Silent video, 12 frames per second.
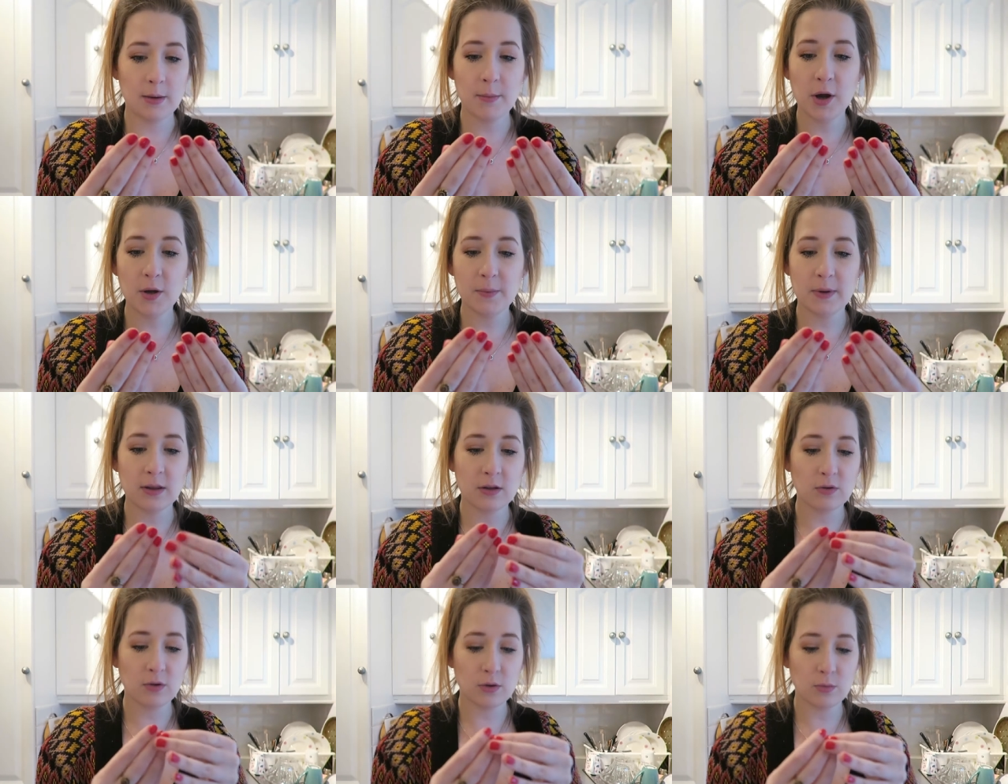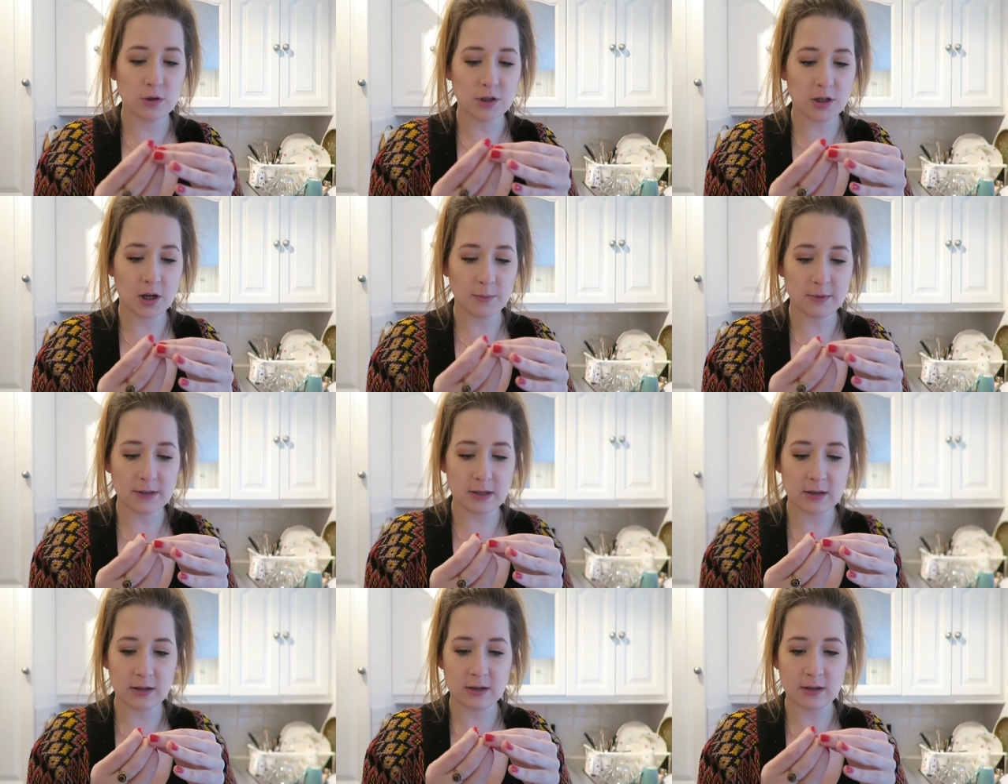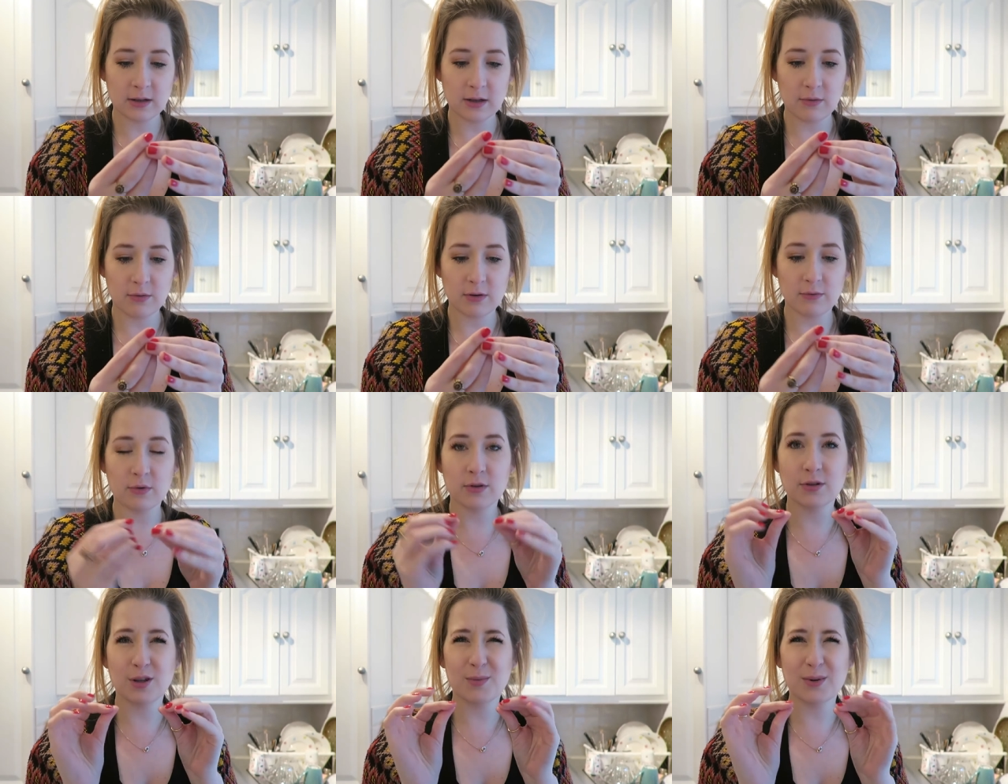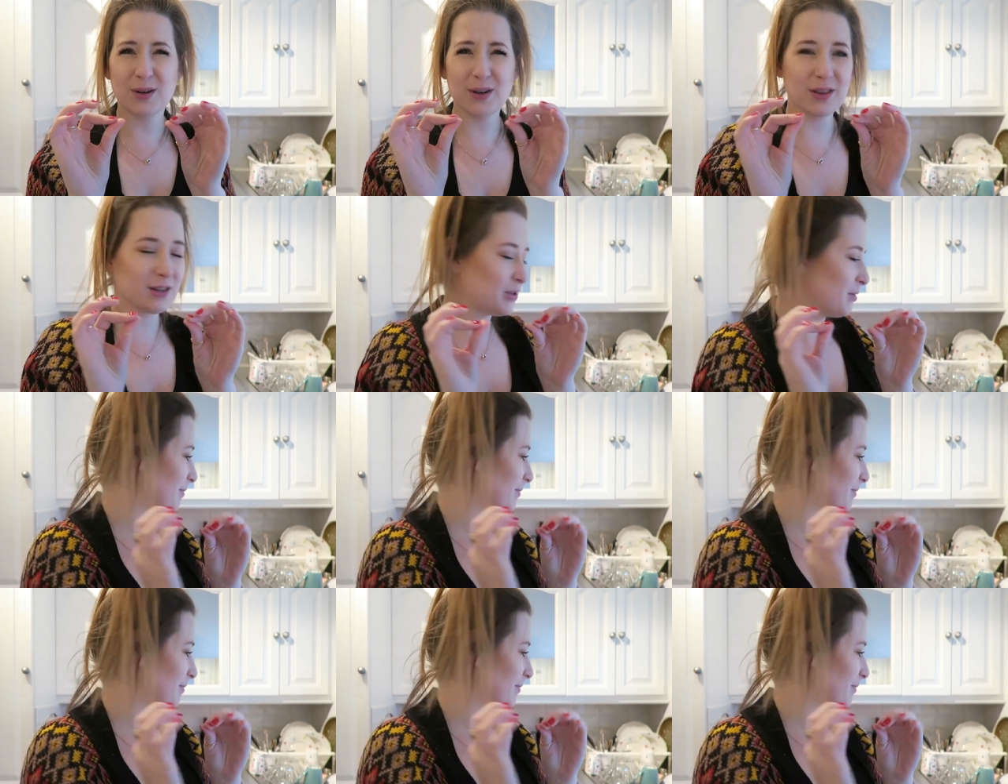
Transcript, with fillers: I'm hoping that doing the washing up is going to get rid of all the super glue that's